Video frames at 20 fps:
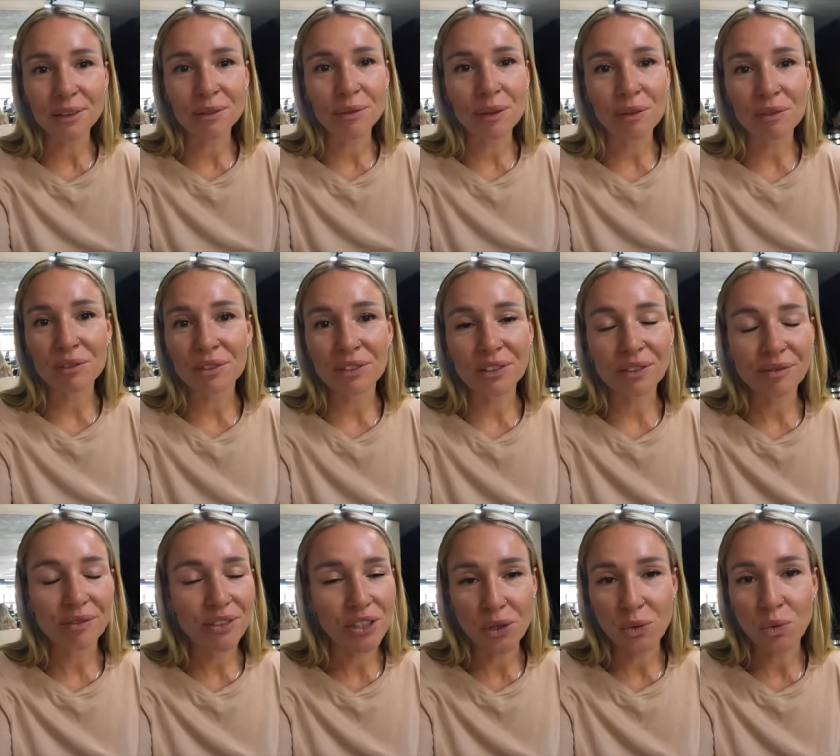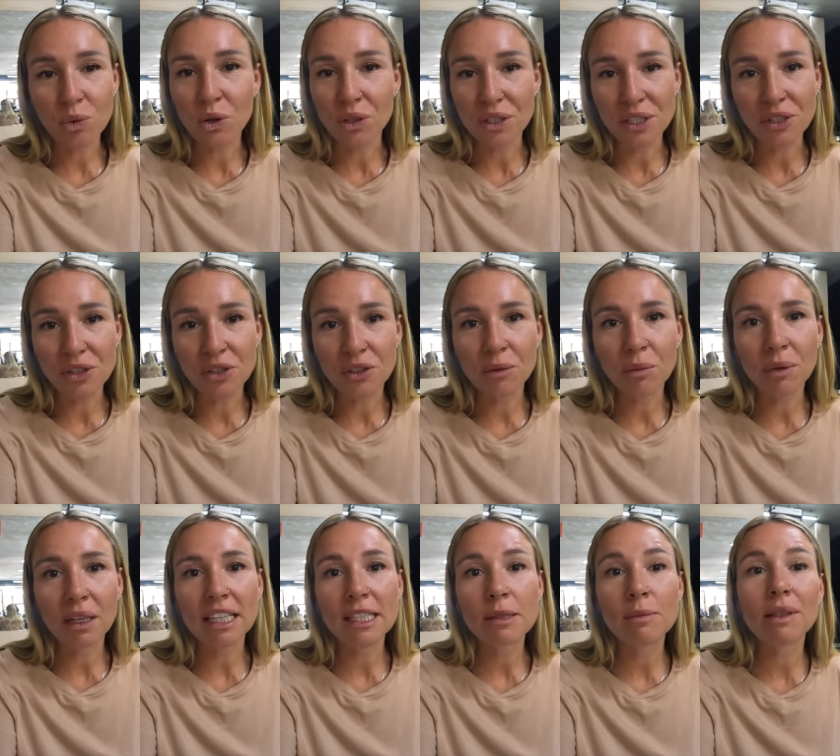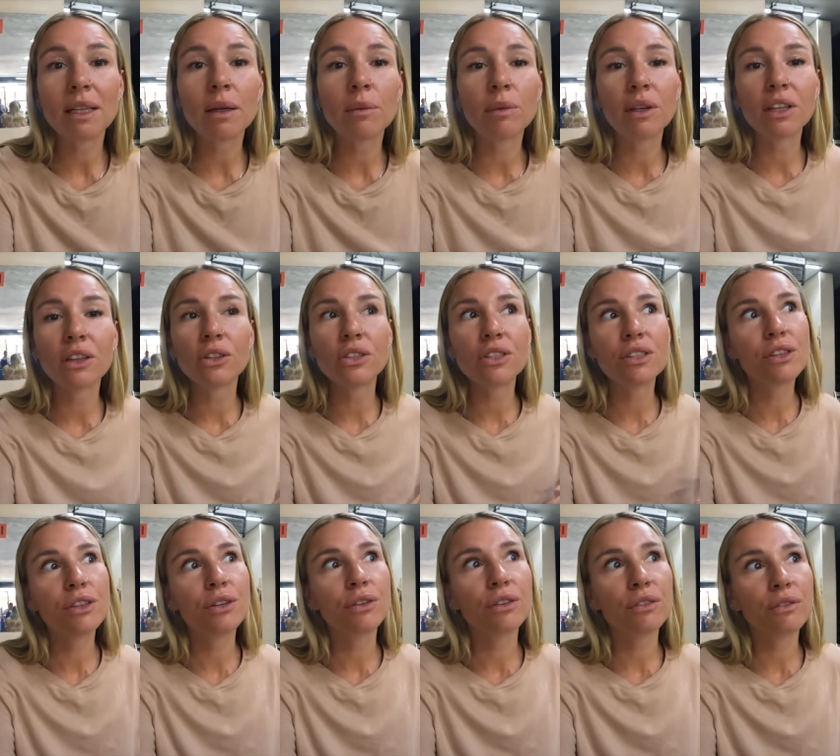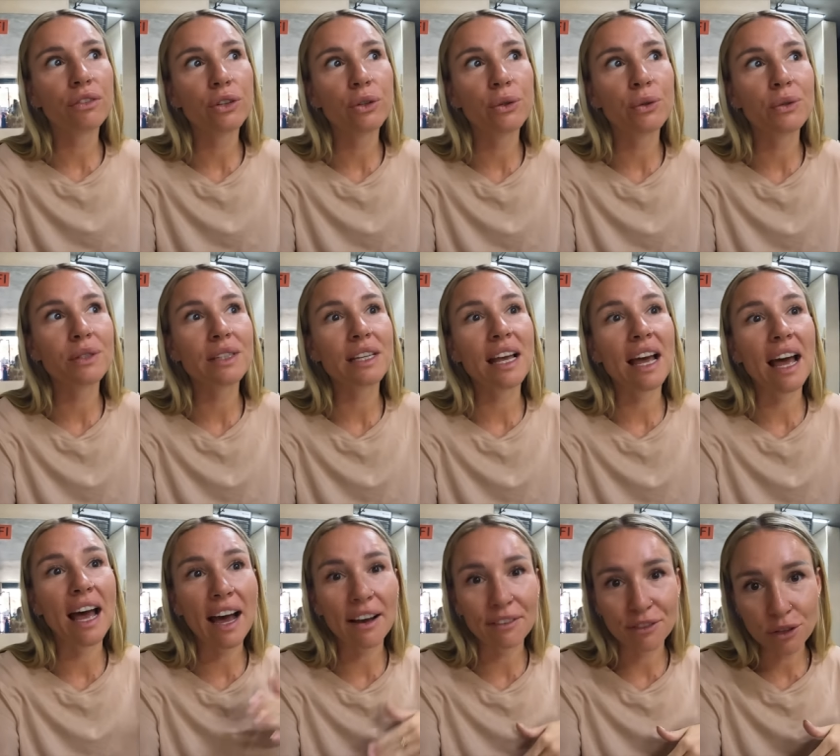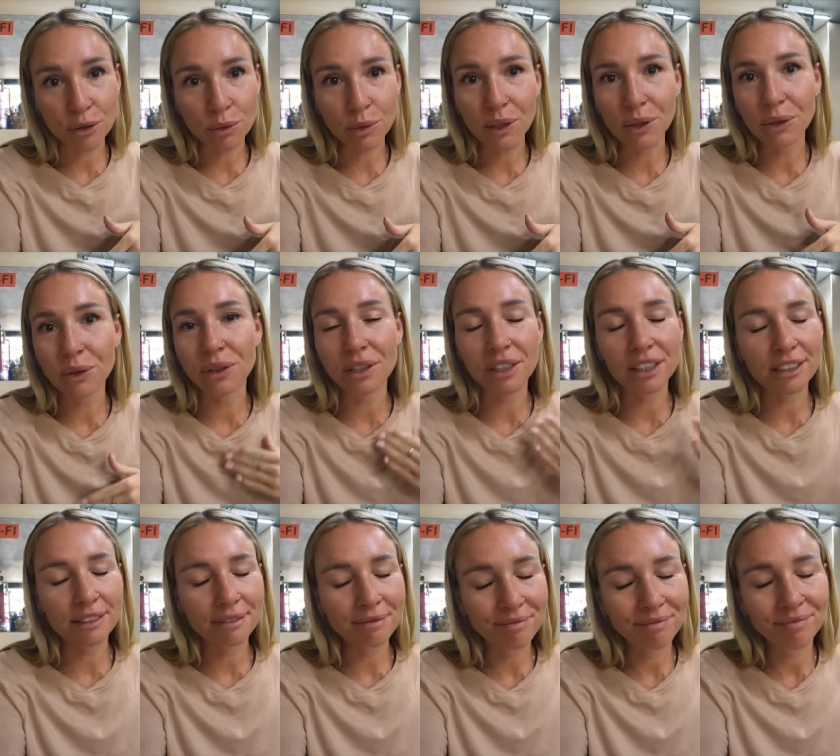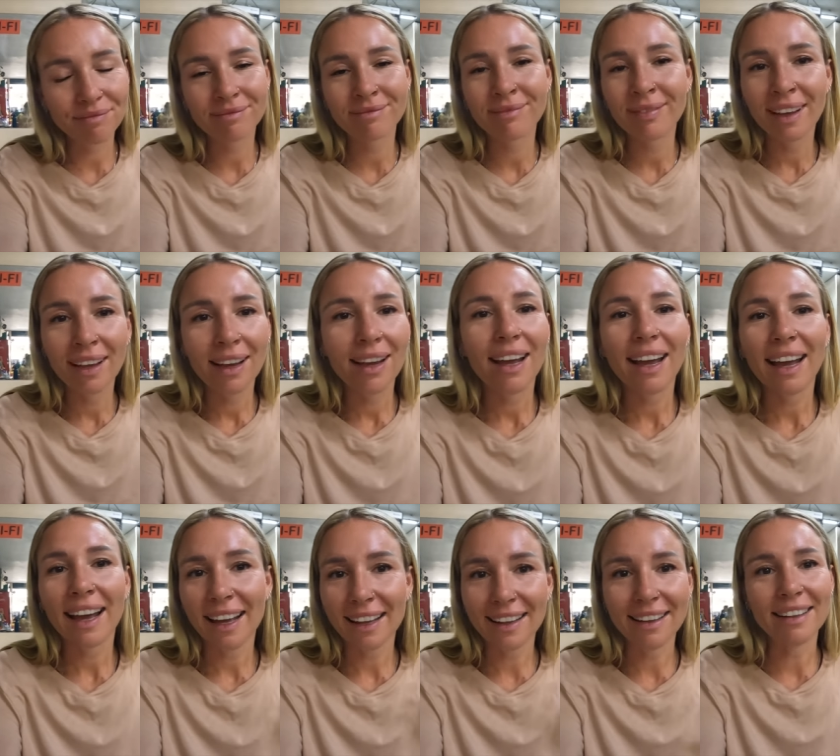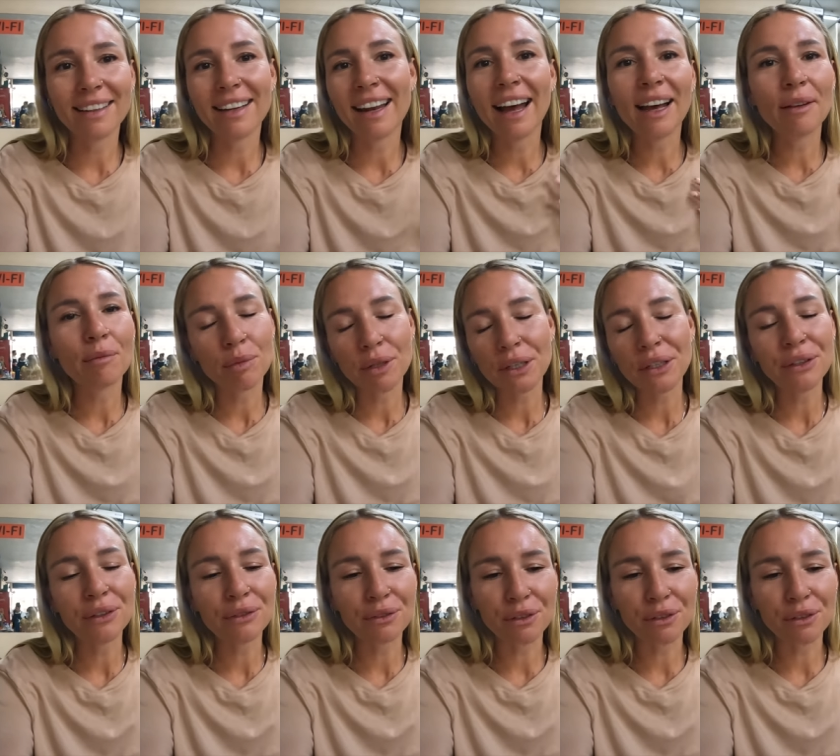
We just walked into a place, but then we looked at the reviews after we ordered and it had pretty good